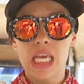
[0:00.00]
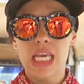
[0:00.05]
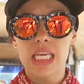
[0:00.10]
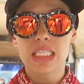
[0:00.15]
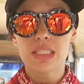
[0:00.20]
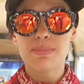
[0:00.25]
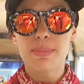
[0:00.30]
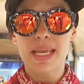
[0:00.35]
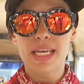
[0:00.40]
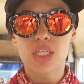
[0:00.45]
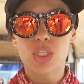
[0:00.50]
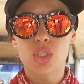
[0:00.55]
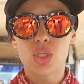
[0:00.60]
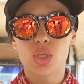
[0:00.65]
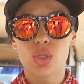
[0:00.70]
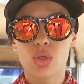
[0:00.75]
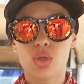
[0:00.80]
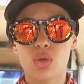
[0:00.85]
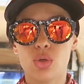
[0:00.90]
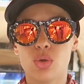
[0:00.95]
is meant
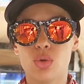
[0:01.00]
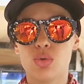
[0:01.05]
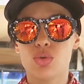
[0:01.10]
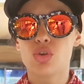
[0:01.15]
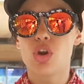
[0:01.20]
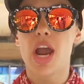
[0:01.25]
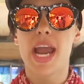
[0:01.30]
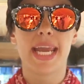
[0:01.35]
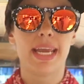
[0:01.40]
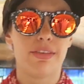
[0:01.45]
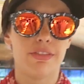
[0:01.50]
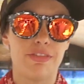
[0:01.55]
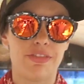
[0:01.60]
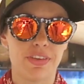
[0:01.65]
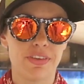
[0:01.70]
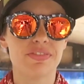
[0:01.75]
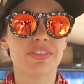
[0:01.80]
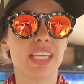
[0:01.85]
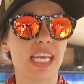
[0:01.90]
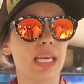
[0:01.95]
to dry in
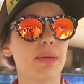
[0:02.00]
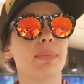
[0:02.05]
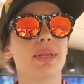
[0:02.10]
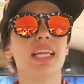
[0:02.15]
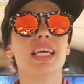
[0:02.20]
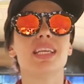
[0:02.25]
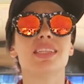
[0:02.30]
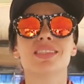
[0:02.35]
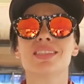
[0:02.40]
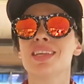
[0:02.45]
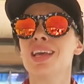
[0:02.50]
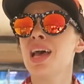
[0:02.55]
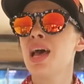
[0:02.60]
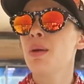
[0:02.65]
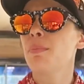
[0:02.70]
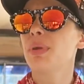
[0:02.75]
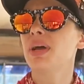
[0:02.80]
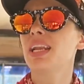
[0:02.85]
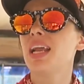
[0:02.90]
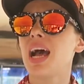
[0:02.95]
15 minutes,
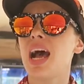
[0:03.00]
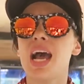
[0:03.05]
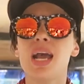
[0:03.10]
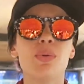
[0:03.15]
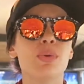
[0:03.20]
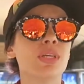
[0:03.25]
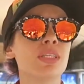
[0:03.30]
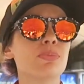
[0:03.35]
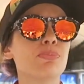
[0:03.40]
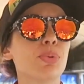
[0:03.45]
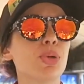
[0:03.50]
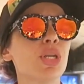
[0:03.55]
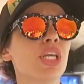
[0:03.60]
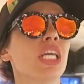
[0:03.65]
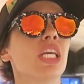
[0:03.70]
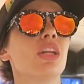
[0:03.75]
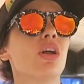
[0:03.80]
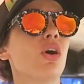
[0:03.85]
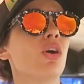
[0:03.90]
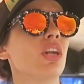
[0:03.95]
but I was
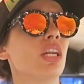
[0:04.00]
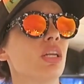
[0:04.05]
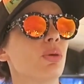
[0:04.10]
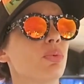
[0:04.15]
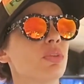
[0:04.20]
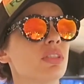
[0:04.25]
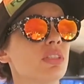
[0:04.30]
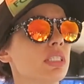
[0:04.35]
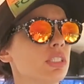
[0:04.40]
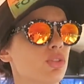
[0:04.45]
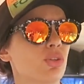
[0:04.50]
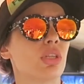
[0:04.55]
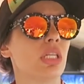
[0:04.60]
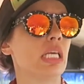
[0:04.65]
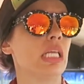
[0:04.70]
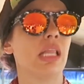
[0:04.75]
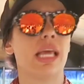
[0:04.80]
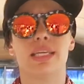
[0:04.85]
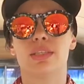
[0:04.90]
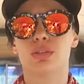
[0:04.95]
putting it on and it was
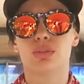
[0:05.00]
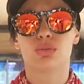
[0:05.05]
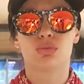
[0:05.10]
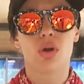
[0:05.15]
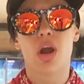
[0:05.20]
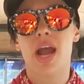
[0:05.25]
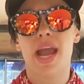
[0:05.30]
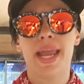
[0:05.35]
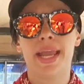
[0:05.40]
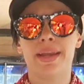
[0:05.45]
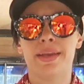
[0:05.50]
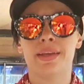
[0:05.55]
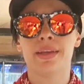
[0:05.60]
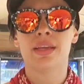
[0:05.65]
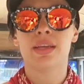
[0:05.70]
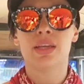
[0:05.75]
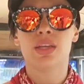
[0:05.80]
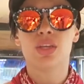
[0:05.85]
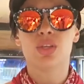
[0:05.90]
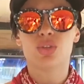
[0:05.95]
literally like drying
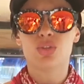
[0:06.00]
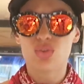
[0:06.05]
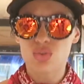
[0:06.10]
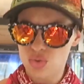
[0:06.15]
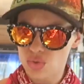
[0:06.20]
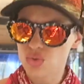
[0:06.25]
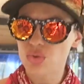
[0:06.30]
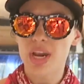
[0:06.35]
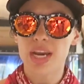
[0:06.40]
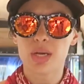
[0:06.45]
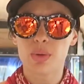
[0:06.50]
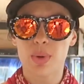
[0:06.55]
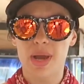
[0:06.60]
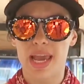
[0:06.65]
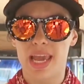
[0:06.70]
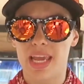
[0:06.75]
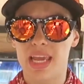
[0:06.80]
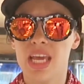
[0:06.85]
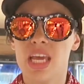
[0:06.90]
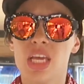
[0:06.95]
straight
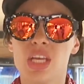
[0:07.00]
away.